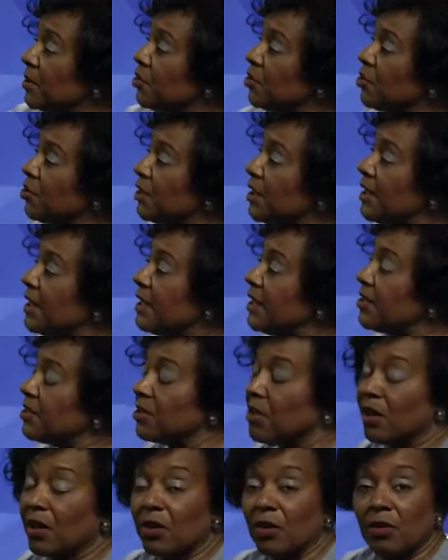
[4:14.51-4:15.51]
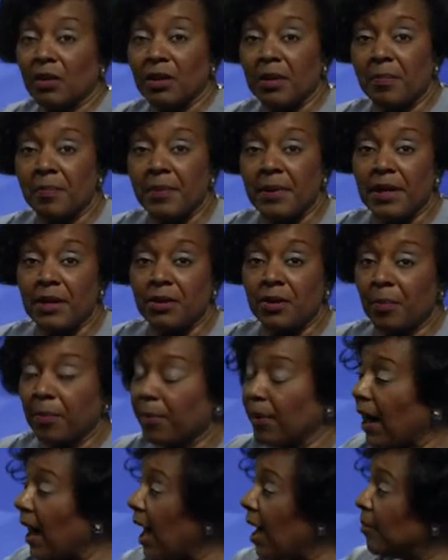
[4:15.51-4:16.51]
Trees are going to be your
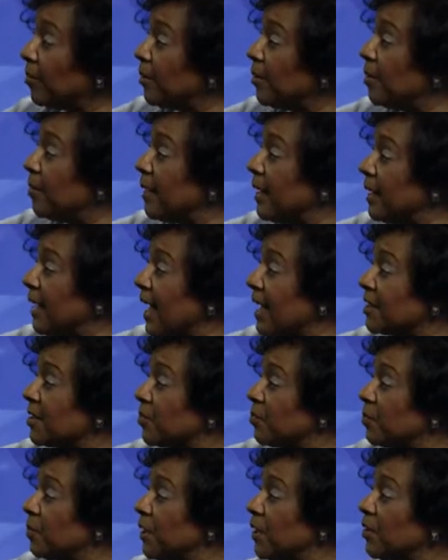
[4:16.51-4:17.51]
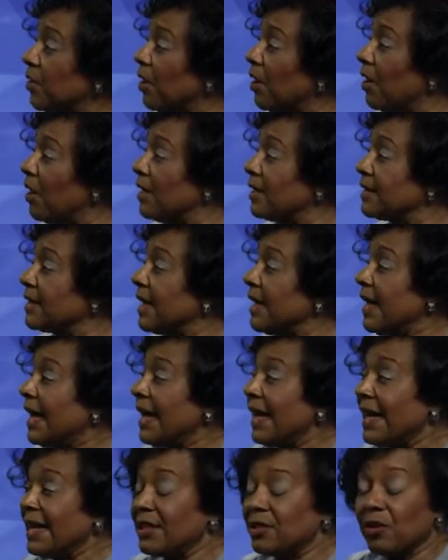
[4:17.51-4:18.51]
problem, and that's because
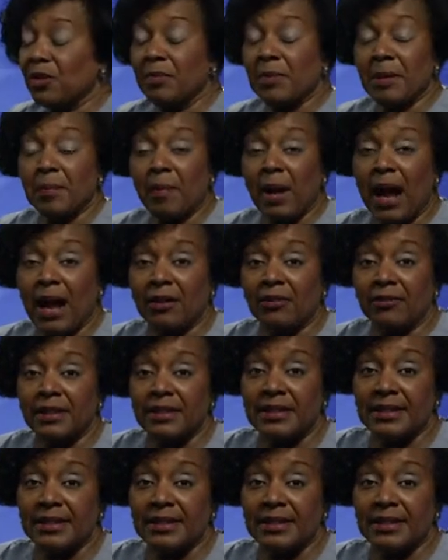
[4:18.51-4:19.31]
it's going to be moderate